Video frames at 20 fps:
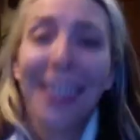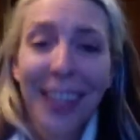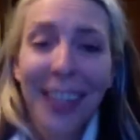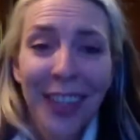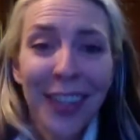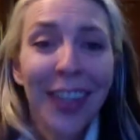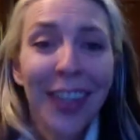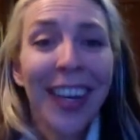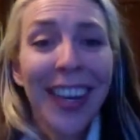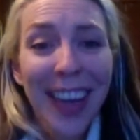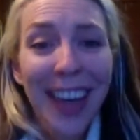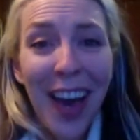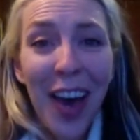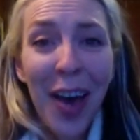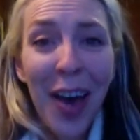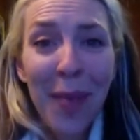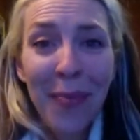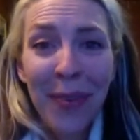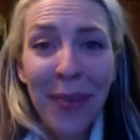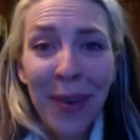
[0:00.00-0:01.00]
Looking
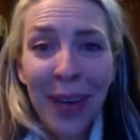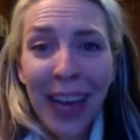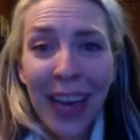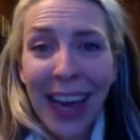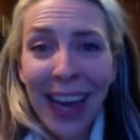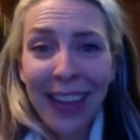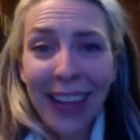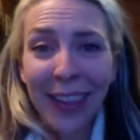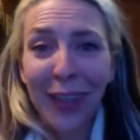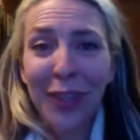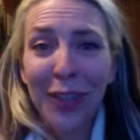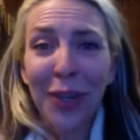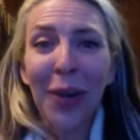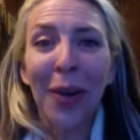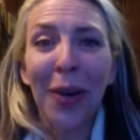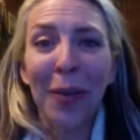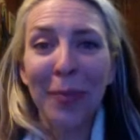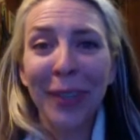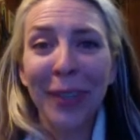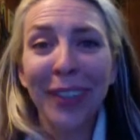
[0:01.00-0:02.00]
up at the
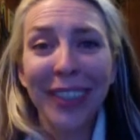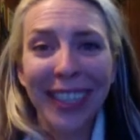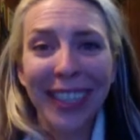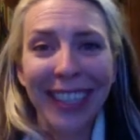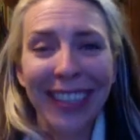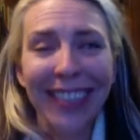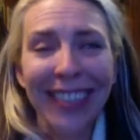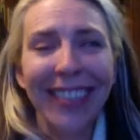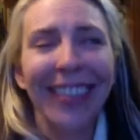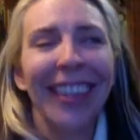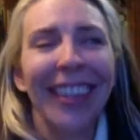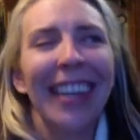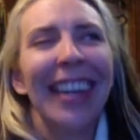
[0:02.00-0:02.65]
tall buildings.